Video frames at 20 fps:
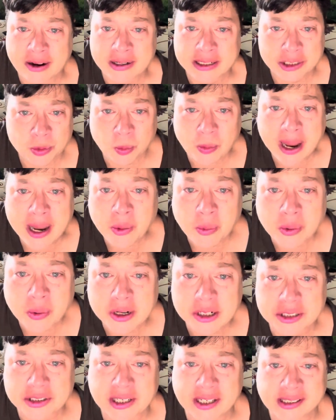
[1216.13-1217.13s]
It's way
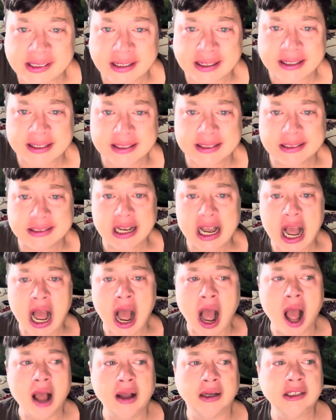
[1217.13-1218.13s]
worse than this.
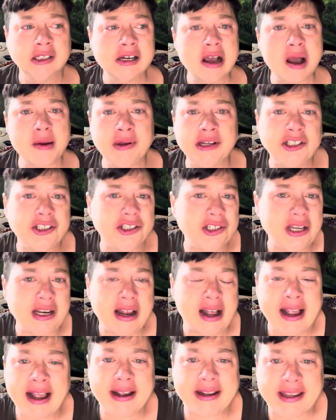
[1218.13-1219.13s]
I mean, shit,
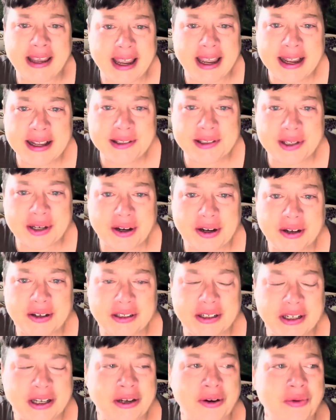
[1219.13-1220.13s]
I had cancer.
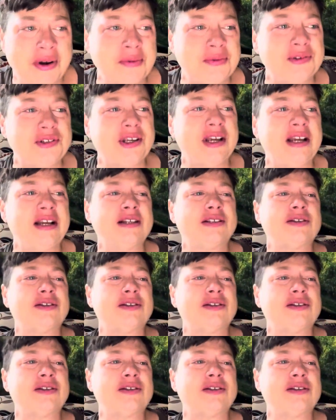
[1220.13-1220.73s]
You know what I'm saying?